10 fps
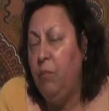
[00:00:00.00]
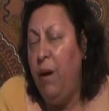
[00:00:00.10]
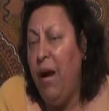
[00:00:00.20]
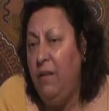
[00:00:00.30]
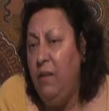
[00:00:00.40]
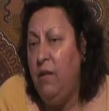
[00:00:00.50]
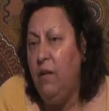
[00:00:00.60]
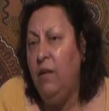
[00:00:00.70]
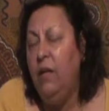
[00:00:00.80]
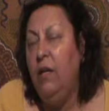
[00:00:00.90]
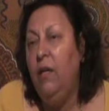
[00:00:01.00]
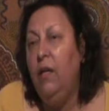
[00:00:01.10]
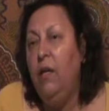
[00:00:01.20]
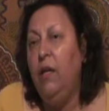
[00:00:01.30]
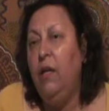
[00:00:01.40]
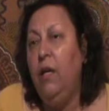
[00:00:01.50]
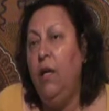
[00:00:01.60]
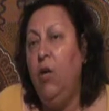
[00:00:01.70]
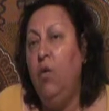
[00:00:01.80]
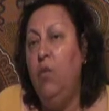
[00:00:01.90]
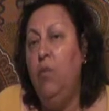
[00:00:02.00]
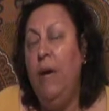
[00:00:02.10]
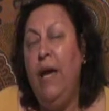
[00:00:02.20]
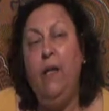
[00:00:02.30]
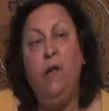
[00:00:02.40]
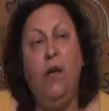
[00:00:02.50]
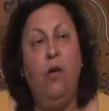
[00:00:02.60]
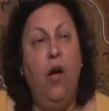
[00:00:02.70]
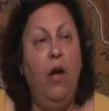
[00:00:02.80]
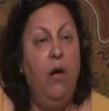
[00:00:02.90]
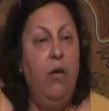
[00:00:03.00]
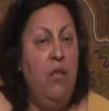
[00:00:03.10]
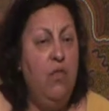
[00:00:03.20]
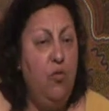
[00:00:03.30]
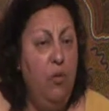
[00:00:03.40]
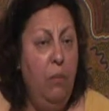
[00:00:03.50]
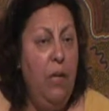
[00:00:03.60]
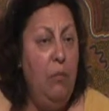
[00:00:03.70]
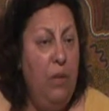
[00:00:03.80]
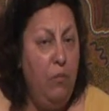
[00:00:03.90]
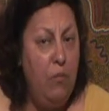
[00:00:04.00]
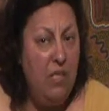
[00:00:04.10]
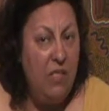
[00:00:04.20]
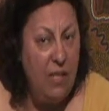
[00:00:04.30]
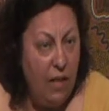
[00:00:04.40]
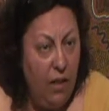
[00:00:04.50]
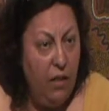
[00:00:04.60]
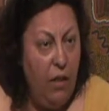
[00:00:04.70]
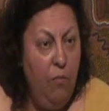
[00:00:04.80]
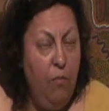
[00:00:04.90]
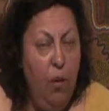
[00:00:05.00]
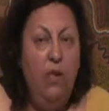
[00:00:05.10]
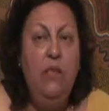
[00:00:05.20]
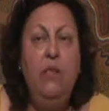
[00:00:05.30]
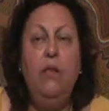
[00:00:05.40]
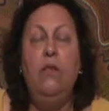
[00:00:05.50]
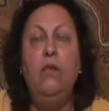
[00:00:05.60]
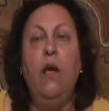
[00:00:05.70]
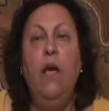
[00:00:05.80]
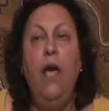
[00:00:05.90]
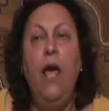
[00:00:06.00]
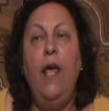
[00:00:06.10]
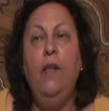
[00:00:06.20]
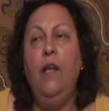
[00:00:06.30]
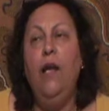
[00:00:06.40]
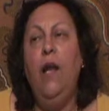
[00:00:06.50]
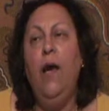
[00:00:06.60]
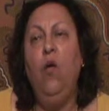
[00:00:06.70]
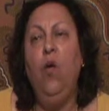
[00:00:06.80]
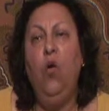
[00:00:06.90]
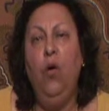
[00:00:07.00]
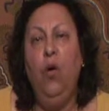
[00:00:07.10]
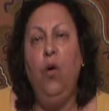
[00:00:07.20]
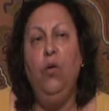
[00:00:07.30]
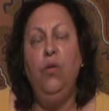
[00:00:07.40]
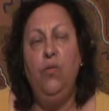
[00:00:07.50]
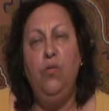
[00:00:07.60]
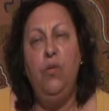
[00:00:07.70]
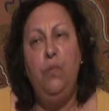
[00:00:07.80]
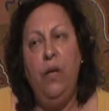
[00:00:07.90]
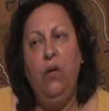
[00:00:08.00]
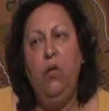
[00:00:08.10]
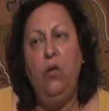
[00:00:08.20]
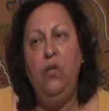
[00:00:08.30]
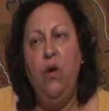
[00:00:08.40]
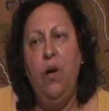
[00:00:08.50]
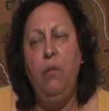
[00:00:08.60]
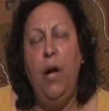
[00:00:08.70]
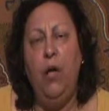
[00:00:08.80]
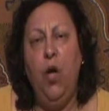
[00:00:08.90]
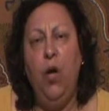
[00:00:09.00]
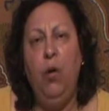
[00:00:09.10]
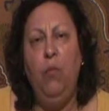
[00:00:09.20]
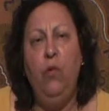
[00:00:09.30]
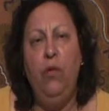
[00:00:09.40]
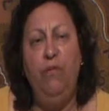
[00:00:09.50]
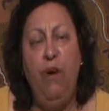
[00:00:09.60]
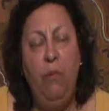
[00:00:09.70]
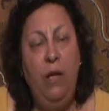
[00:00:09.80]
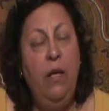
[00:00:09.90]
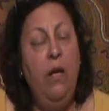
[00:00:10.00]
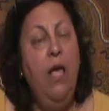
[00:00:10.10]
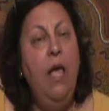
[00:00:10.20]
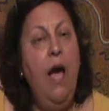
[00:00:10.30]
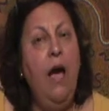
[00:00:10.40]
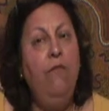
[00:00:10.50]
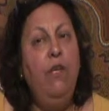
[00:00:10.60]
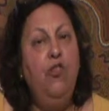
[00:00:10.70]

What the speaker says: party who made an extremely big mistake in politics, and they allow her to spend her time at home with the family, having